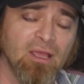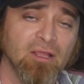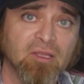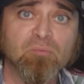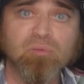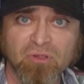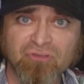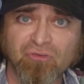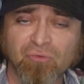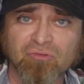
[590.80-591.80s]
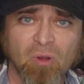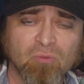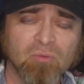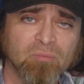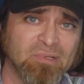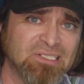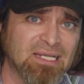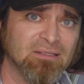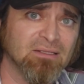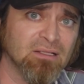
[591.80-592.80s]
And then promiscuous mode would be
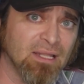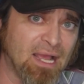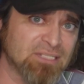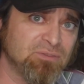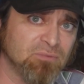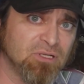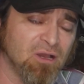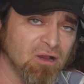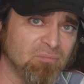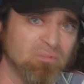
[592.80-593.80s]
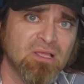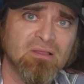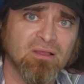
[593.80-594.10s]
taking the glass cup